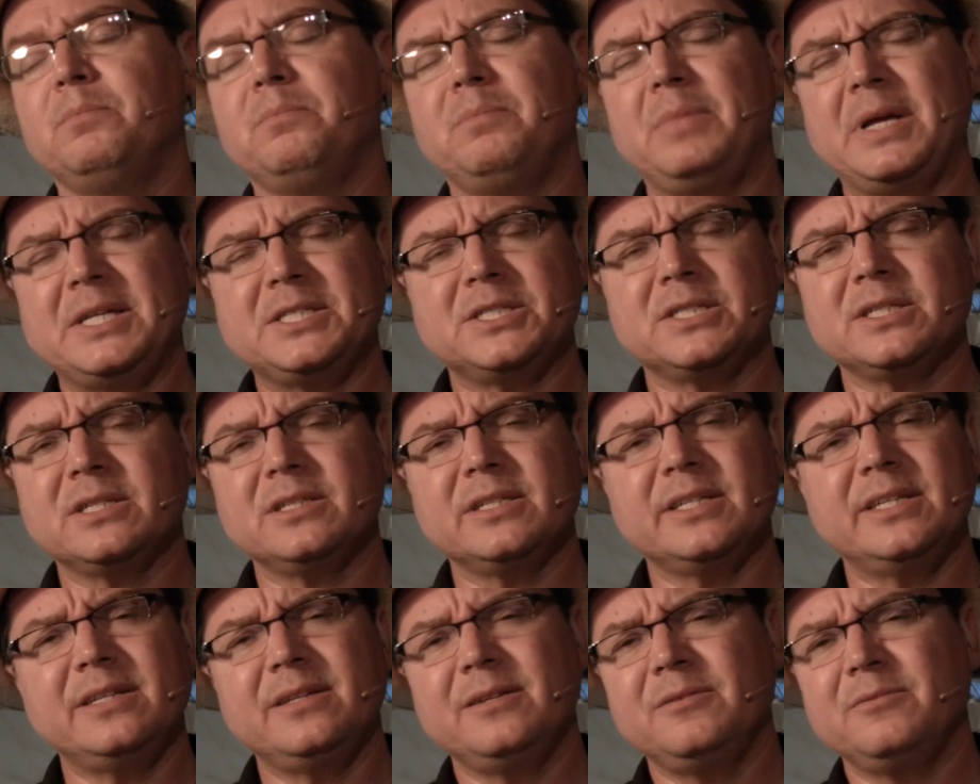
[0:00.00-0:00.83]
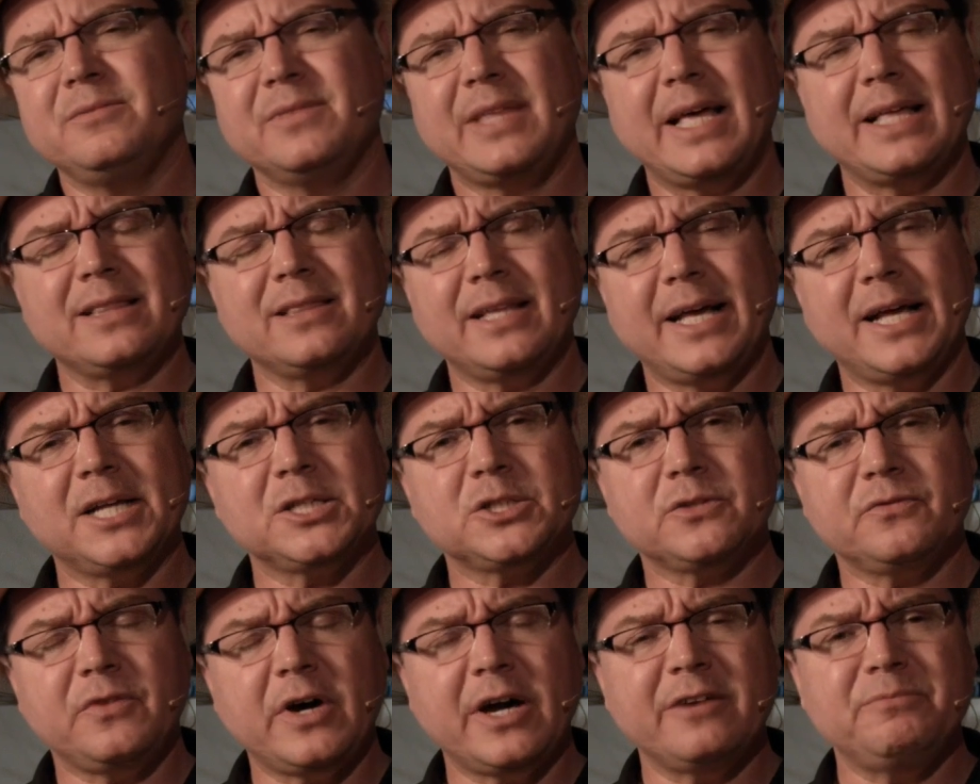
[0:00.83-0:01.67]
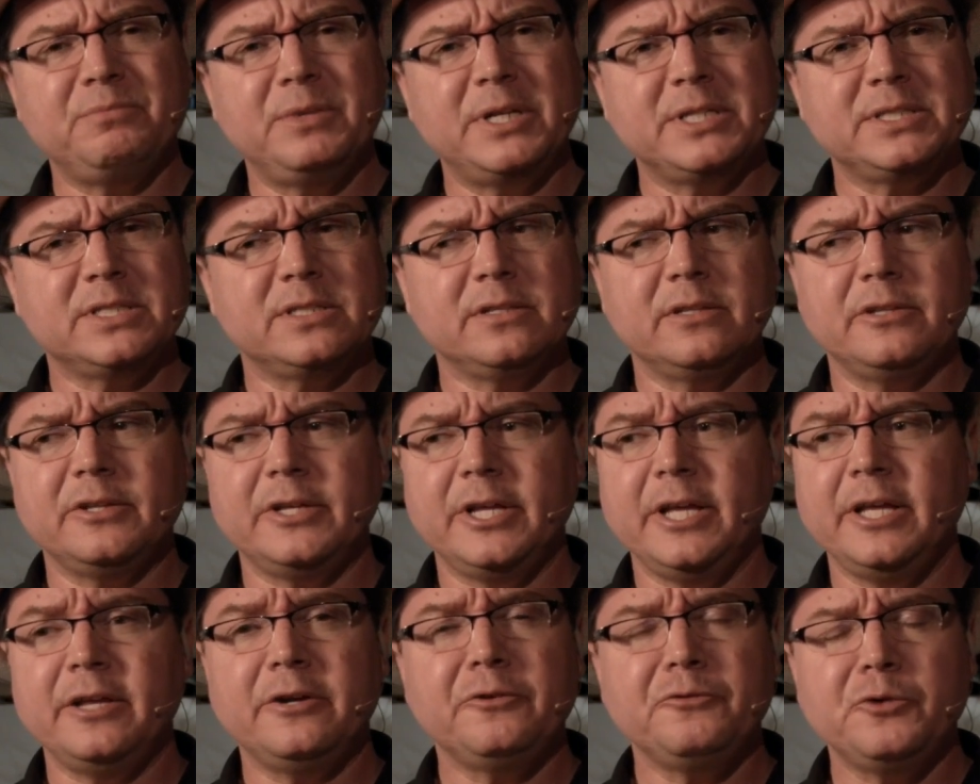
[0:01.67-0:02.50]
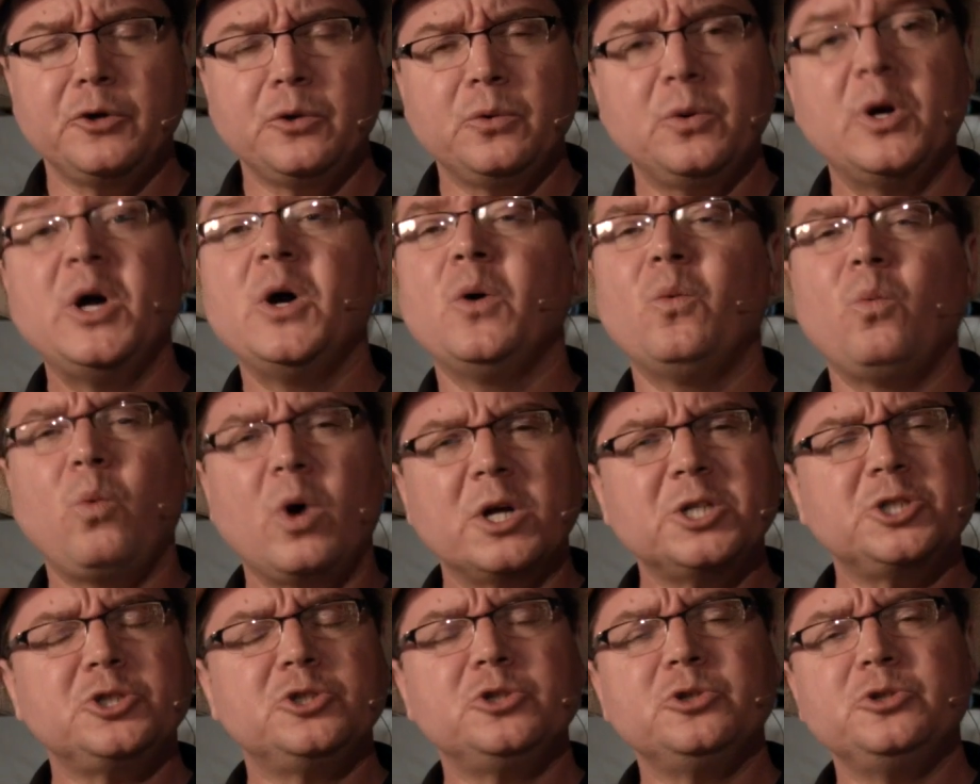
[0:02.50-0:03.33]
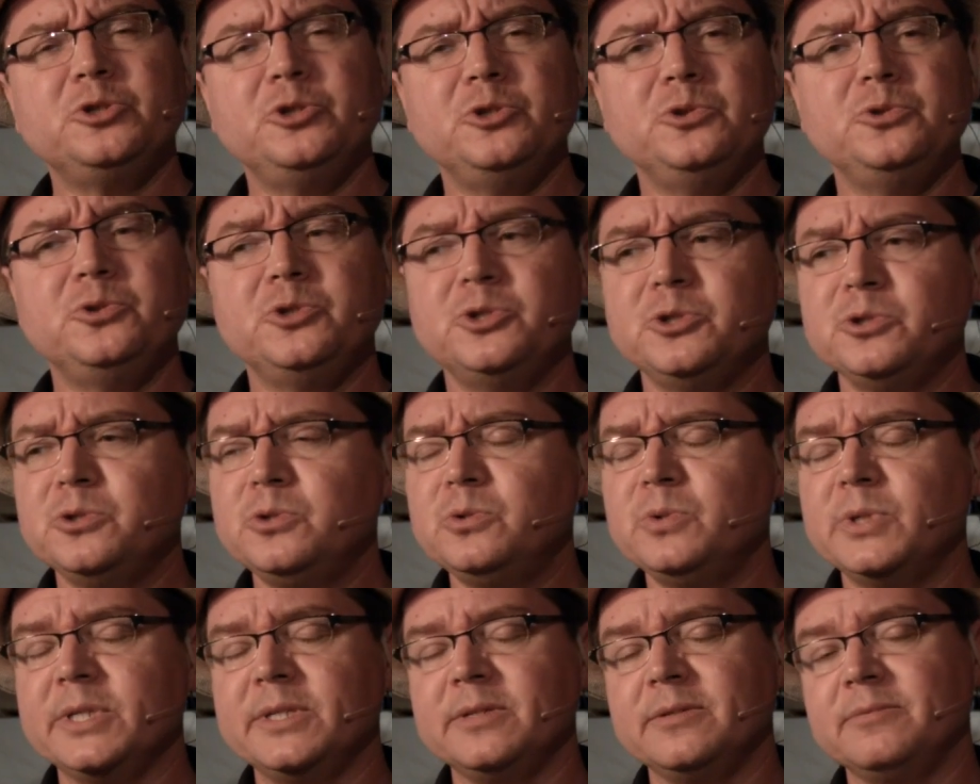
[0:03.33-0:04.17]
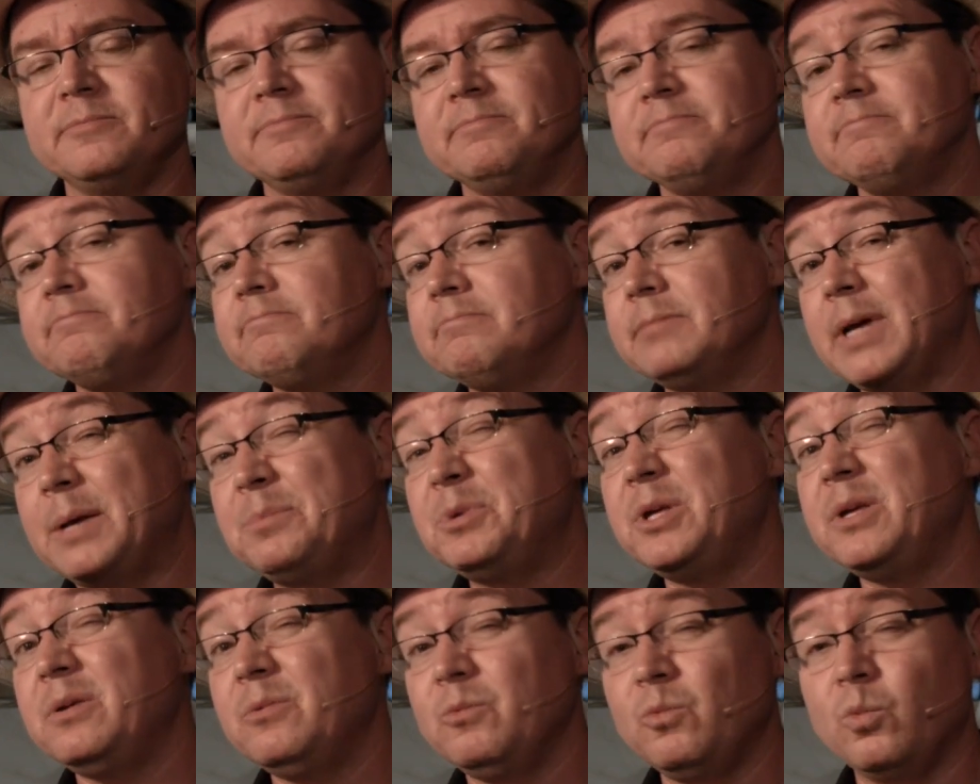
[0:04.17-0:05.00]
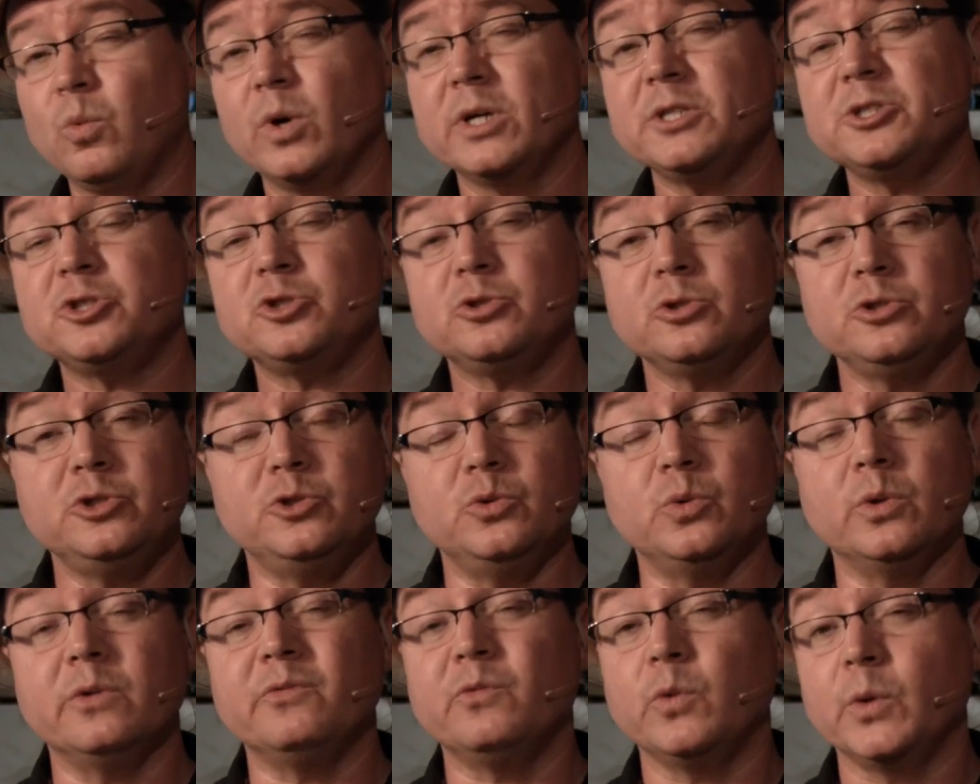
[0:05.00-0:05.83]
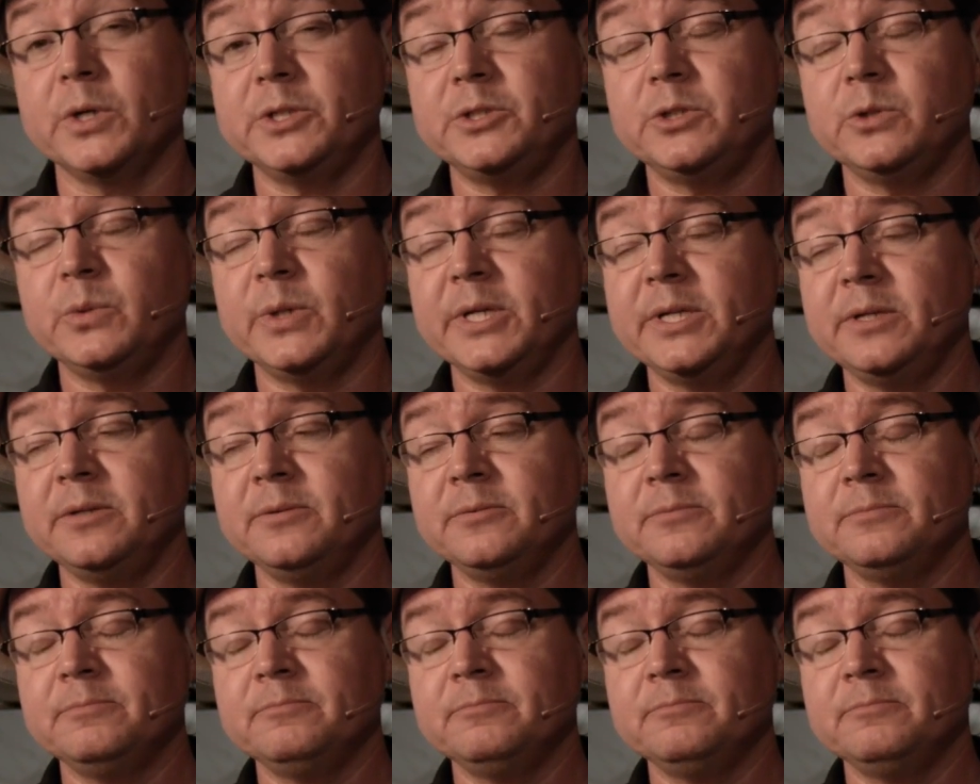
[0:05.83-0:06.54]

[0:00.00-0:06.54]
Basically, that last 5 minutes of the interview, what should you do and maybe what should you avoid doing?